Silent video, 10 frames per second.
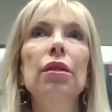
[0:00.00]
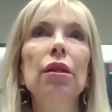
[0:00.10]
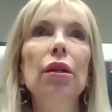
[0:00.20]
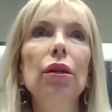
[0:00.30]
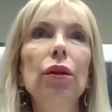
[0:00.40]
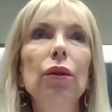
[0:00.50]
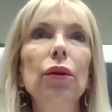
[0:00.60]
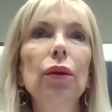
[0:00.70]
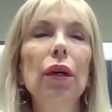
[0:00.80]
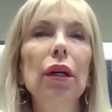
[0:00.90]

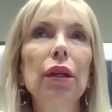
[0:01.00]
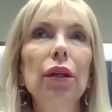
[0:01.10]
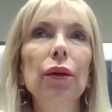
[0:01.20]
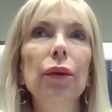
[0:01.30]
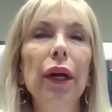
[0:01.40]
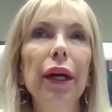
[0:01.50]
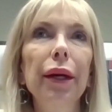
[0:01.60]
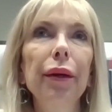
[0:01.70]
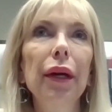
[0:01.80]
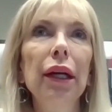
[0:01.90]
So,
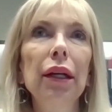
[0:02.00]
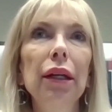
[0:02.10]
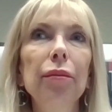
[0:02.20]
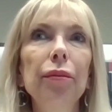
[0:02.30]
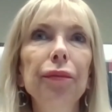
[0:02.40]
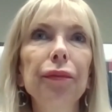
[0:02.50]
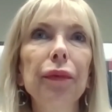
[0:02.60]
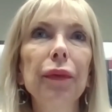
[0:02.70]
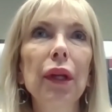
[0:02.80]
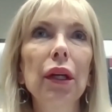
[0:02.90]
okay. Um,
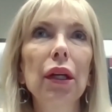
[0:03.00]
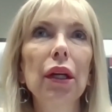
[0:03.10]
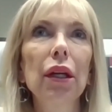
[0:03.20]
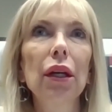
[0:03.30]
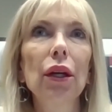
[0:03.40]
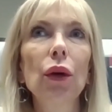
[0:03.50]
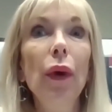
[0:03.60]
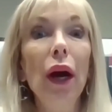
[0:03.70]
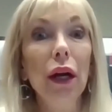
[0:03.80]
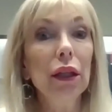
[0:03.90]

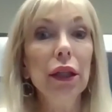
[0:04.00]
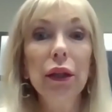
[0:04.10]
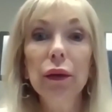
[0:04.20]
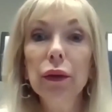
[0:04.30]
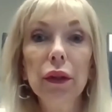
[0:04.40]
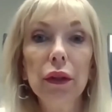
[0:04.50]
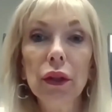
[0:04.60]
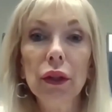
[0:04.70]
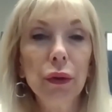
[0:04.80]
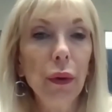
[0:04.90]
well, you know,
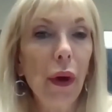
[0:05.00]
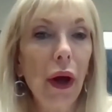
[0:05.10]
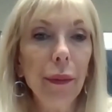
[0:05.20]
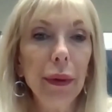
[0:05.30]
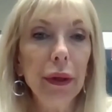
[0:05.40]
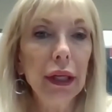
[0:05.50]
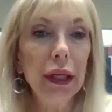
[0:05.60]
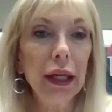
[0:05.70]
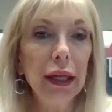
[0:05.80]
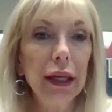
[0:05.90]
grew up
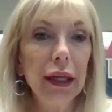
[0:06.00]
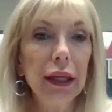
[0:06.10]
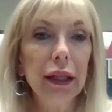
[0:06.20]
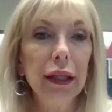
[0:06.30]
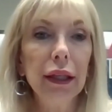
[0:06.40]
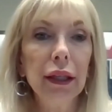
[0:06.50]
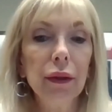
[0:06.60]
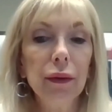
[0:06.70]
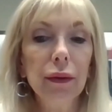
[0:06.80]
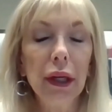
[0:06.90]
in a, you
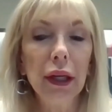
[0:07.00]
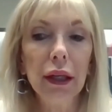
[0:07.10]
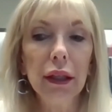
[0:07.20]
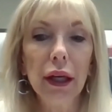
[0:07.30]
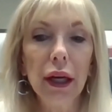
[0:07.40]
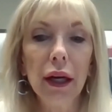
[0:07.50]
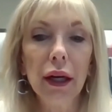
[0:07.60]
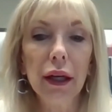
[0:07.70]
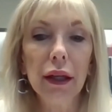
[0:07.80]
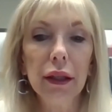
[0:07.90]
know,
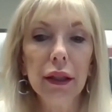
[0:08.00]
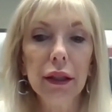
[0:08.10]
uh,